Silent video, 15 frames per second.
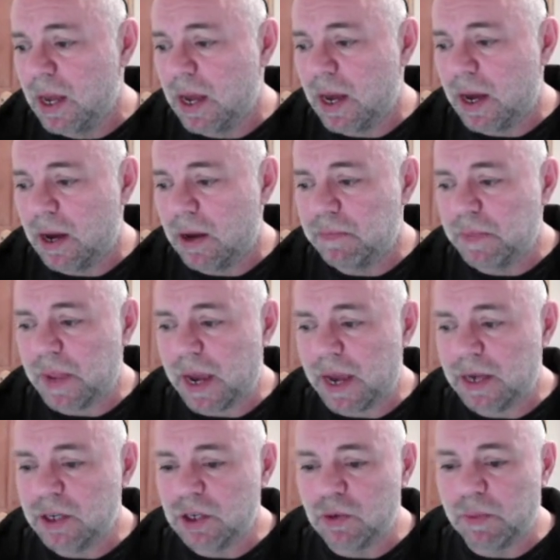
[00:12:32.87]

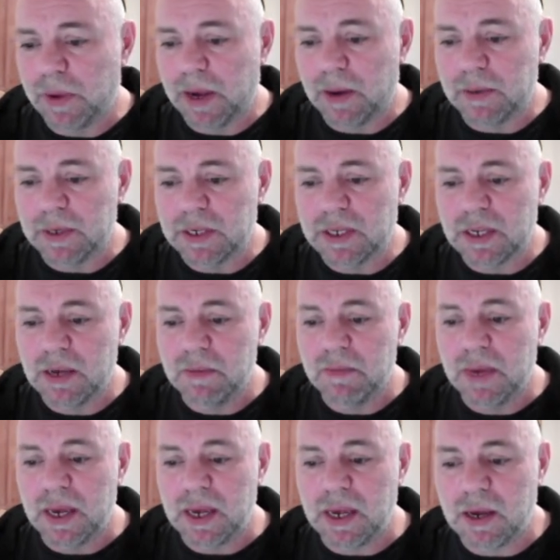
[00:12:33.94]
and you'll be able to see
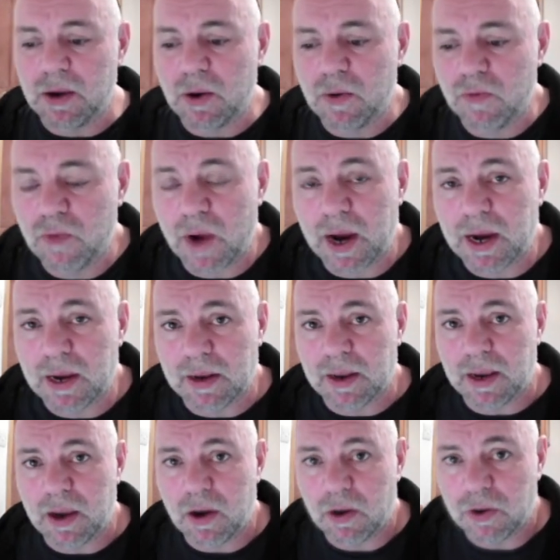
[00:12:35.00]
me
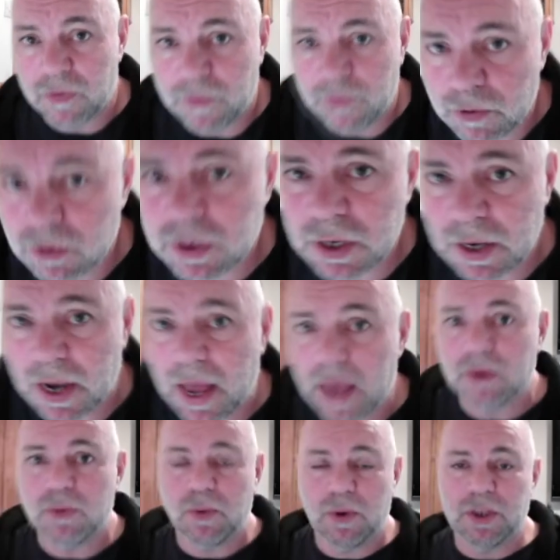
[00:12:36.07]
regularly on Fulton
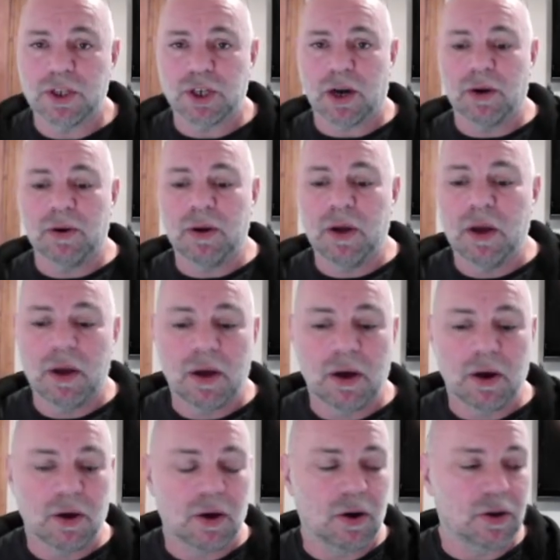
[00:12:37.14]
Land with Joe
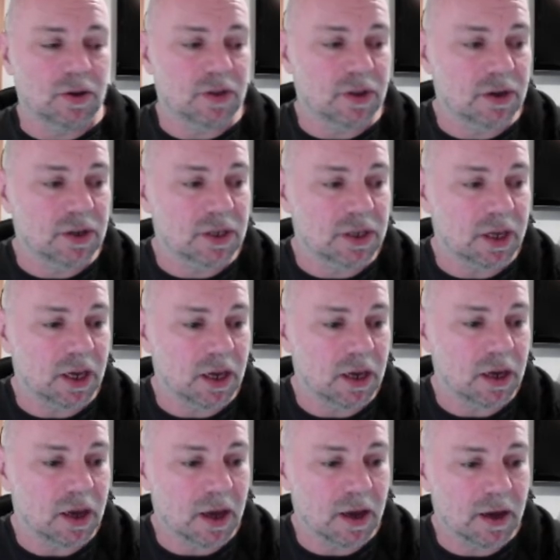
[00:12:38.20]
on a Thursday.
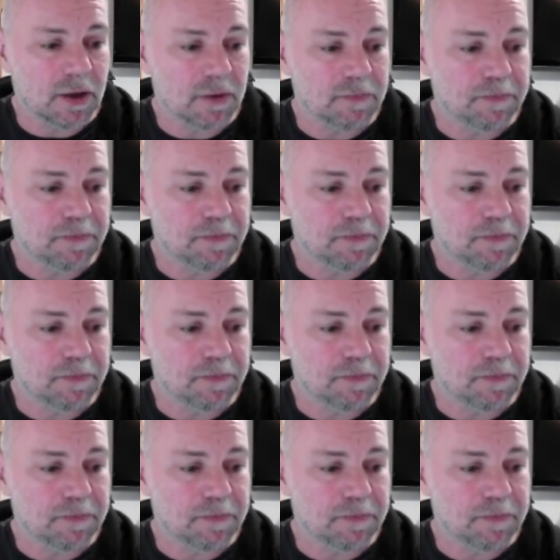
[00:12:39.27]
I